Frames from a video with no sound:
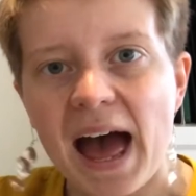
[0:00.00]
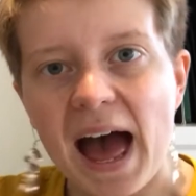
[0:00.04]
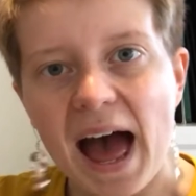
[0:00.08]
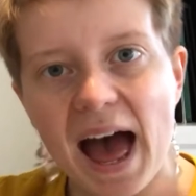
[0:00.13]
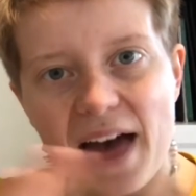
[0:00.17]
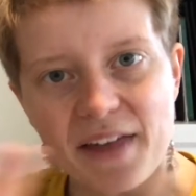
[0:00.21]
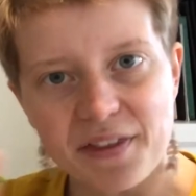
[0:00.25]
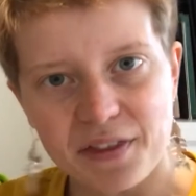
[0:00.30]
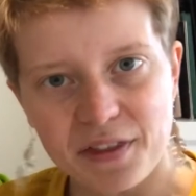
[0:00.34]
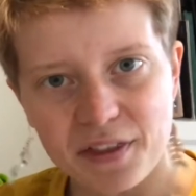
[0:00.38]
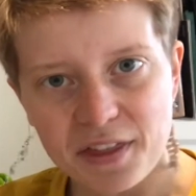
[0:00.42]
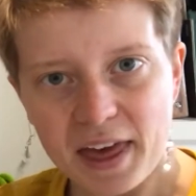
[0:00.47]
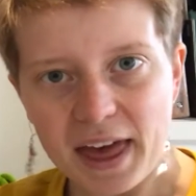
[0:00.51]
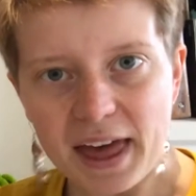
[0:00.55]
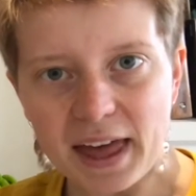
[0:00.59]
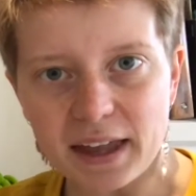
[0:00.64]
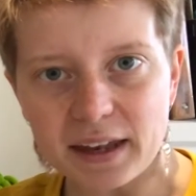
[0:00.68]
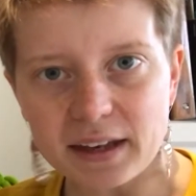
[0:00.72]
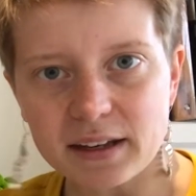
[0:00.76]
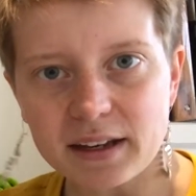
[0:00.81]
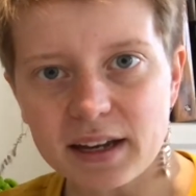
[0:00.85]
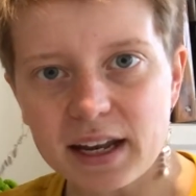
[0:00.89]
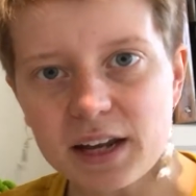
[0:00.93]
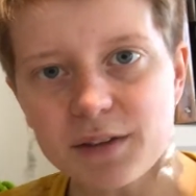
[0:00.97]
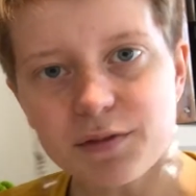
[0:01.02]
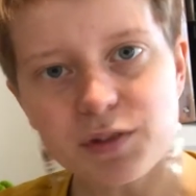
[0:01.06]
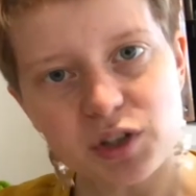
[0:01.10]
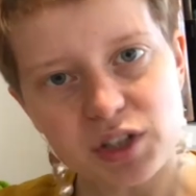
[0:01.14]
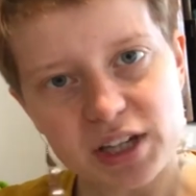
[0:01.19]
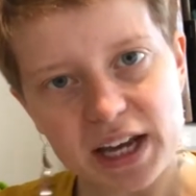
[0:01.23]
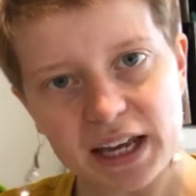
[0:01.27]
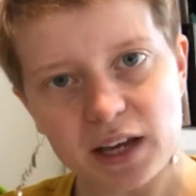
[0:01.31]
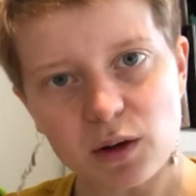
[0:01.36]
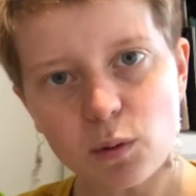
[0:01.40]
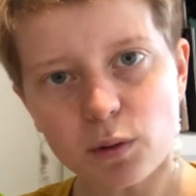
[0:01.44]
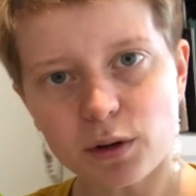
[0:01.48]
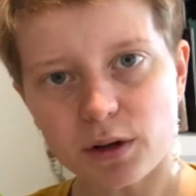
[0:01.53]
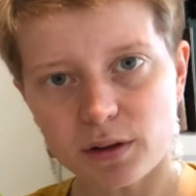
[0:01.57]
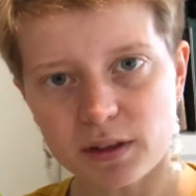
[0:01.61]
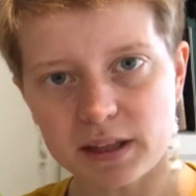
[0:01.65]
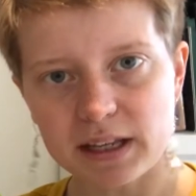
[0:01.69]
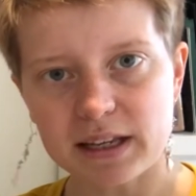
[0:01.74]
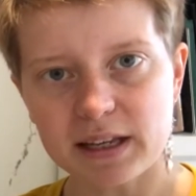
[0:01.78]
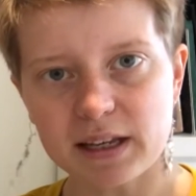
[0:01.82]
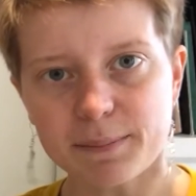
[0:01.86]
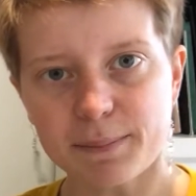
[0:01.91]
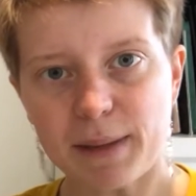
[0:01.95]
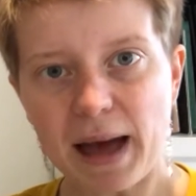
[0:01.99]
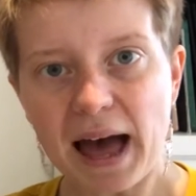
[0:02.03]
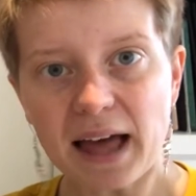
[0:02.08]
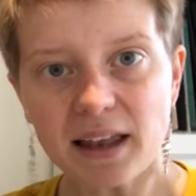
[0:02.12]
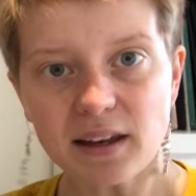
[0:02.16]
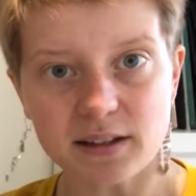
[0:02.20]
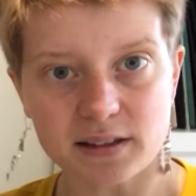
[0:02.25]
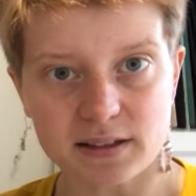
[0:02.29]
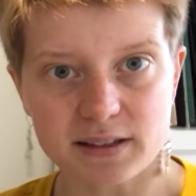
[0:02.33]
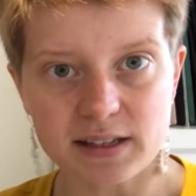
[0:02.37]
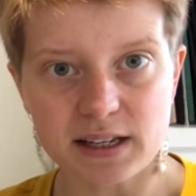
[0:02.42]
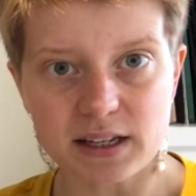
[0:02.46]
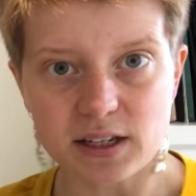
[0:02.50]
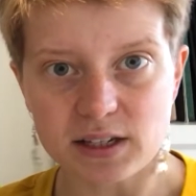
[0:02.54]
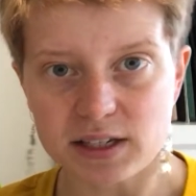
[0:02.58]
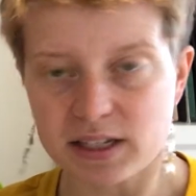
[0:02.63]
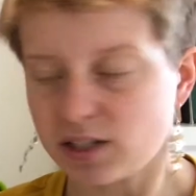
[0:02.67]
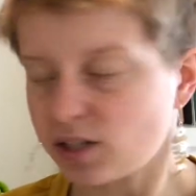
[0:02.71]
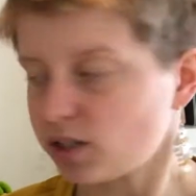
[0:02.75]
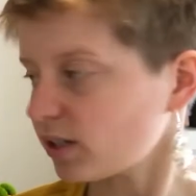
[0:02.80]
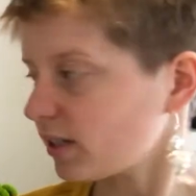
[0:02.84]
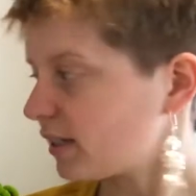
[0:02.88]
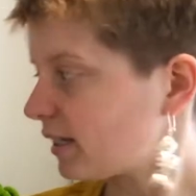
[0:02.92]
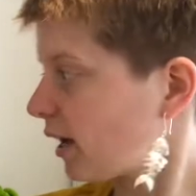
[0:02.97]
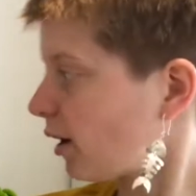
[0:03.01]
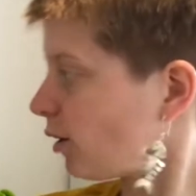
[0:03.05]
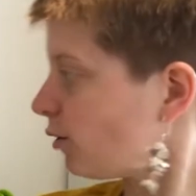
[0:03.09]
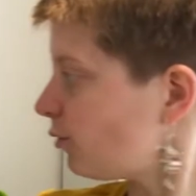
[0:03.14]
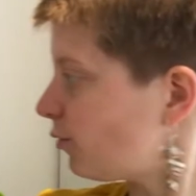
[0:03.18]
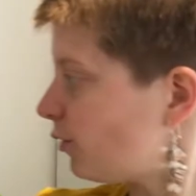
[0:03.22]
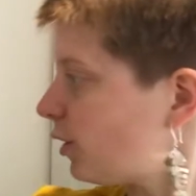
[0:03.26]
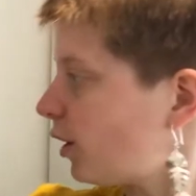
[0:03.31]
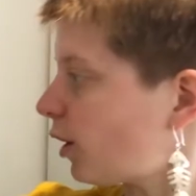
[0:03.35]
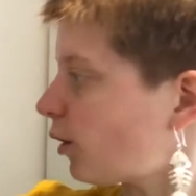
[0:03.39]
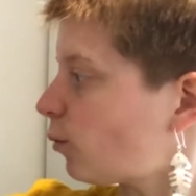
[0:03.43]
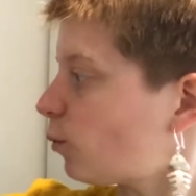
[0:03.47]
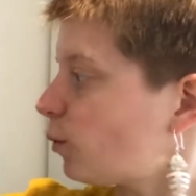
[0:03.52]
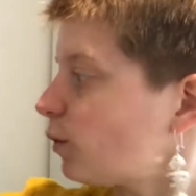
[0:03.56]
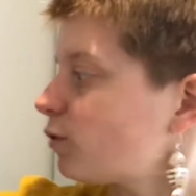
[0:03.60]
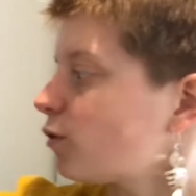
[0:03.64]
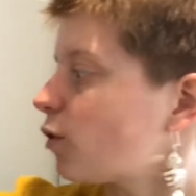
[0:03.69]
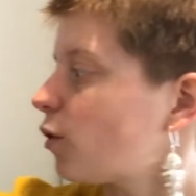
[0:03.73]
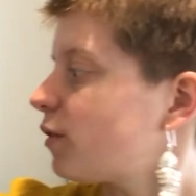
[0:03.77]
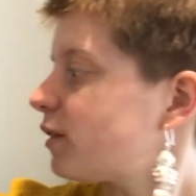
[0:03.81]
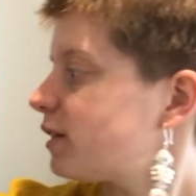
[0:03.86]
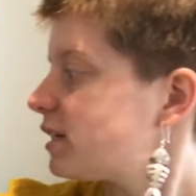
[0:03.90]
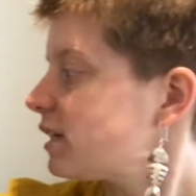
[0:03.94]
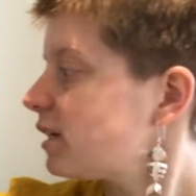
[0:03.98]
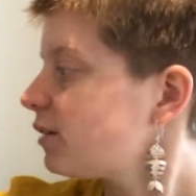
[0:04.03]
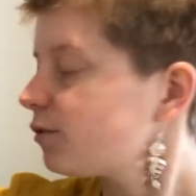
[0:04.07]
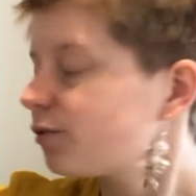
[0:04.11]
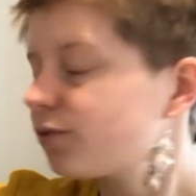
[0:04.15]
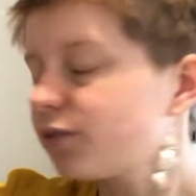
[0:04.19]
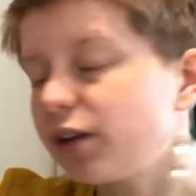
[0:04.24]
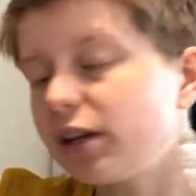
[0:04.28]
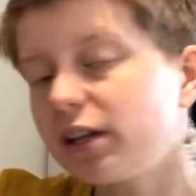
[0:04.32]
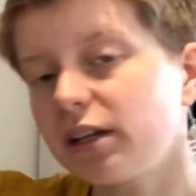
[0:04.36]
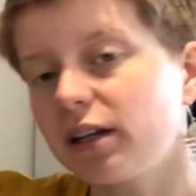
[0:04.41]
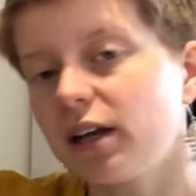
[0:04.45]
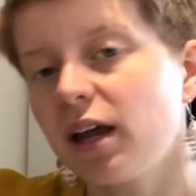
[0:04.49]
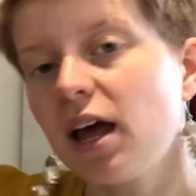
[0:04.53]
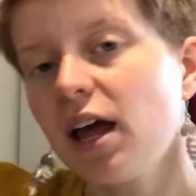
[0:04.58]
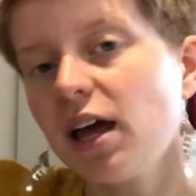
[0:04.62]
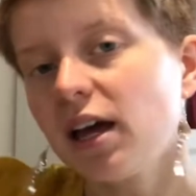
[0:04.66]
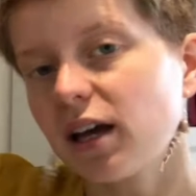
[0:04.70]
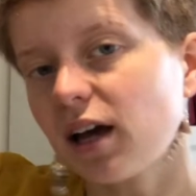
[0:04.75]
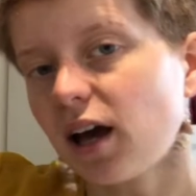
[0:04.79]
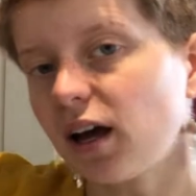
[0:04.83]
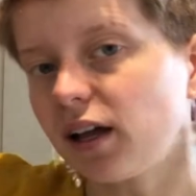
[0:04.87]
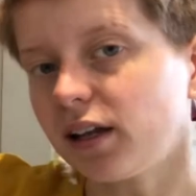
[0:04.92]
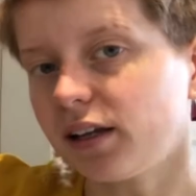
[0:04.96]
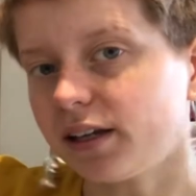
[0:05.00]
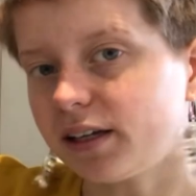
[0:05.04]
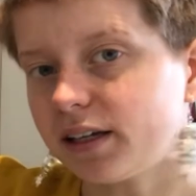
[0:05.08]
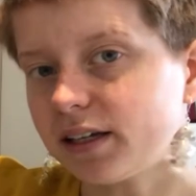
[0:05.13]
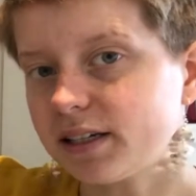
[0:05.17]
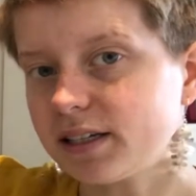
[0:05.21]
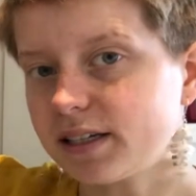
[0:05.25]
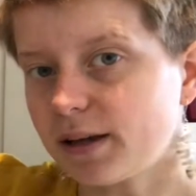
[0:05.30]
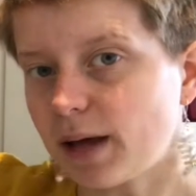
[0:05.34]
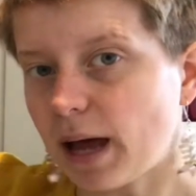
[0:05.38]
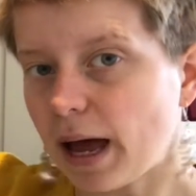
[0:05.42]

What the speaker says: And then if you take one of the palettes that you did yourself, you know, we've got the different coloured